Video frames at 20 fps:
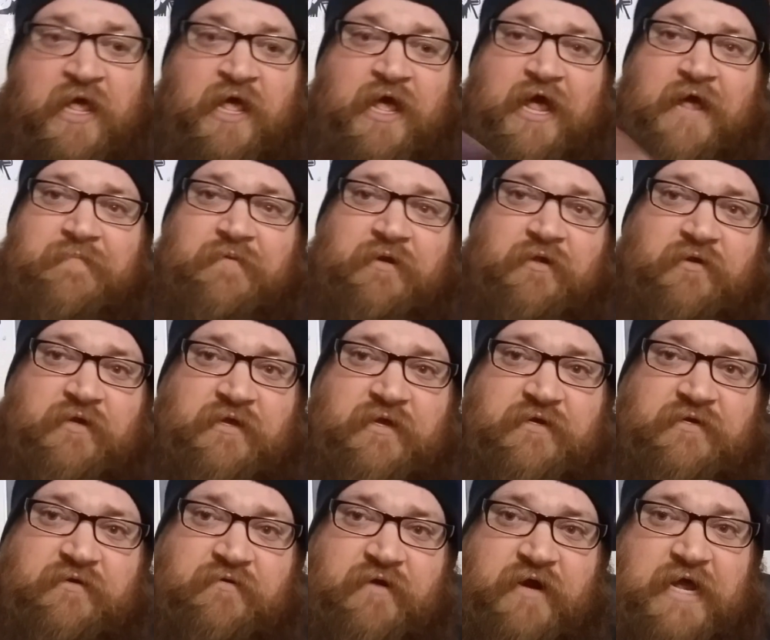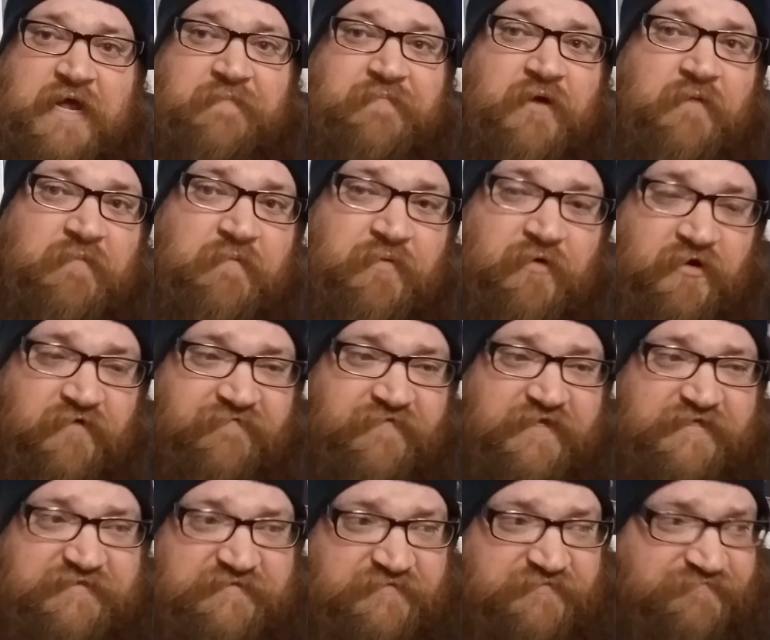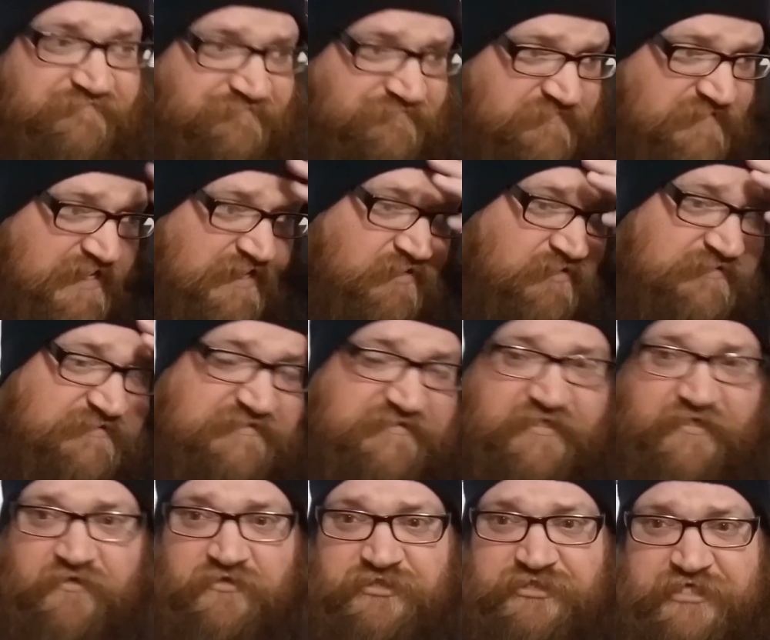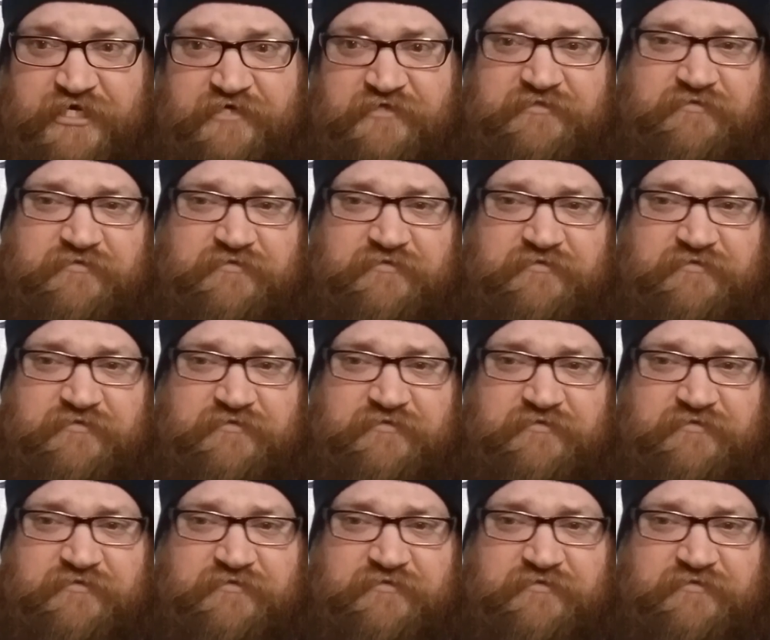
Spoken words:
I've been looking into crap. I'm a part of this thing called Skillshare,